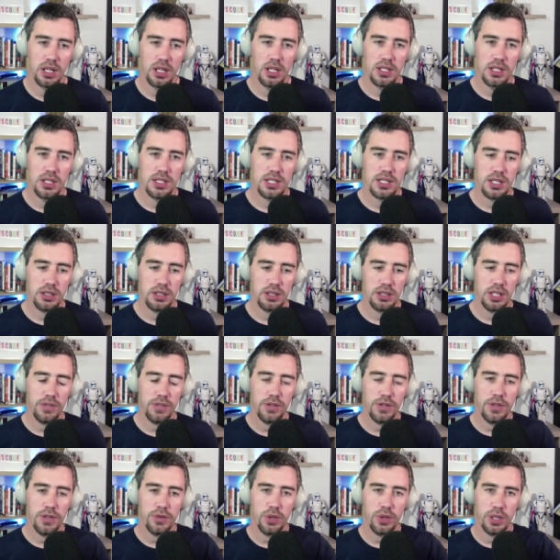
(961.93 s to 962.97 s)
So if
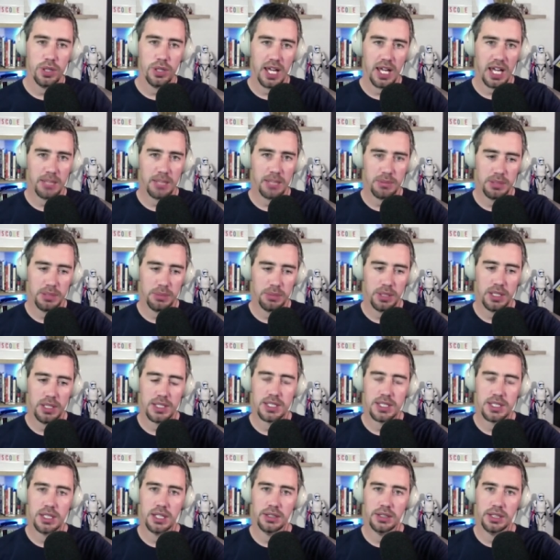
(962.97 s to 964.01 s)
you've got an admin person
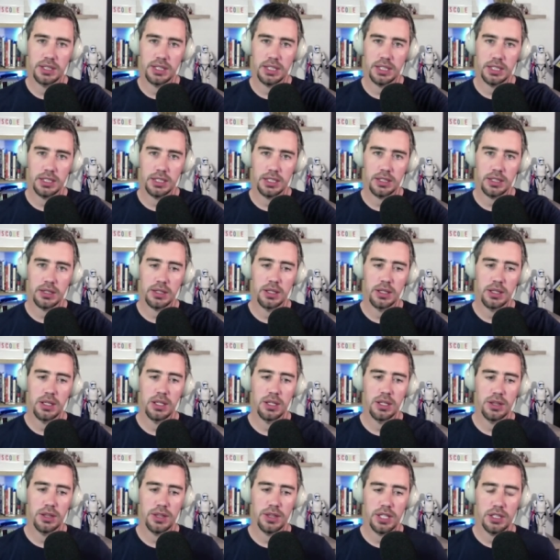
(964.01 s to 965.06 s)
underneath,
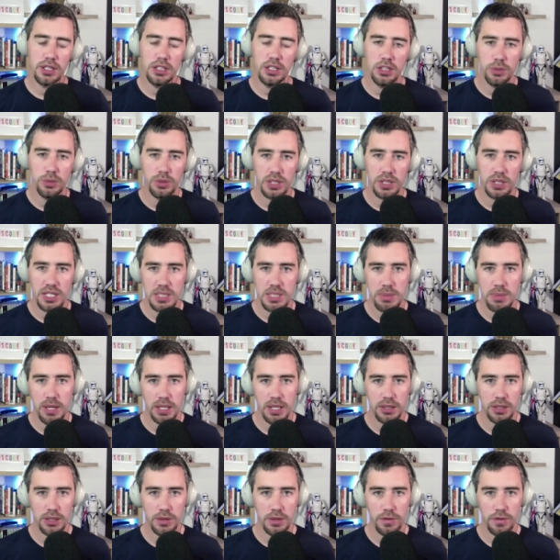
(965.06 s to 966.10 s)
then you would expect
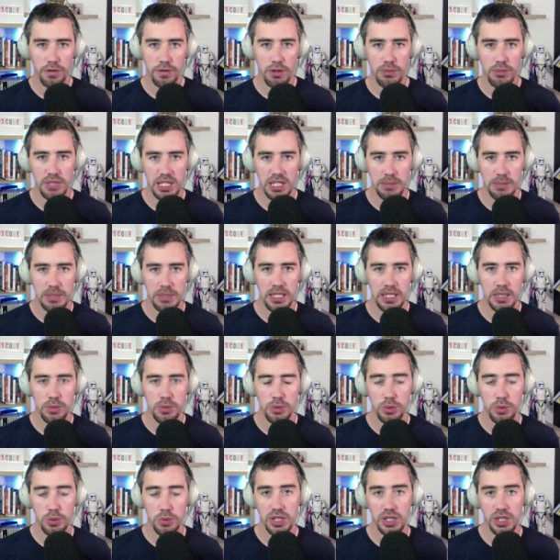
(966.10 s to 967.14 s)
that from DB would
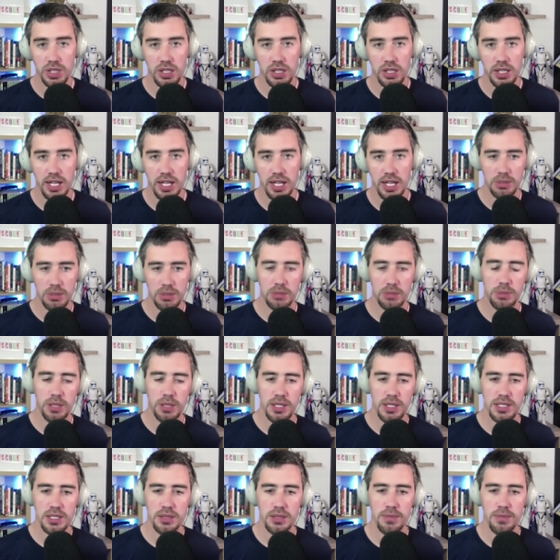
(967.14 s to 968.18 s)
return an admin
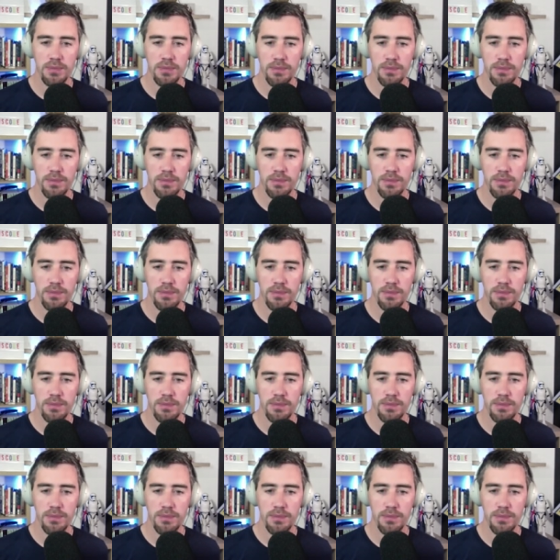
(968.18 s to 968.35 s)
person.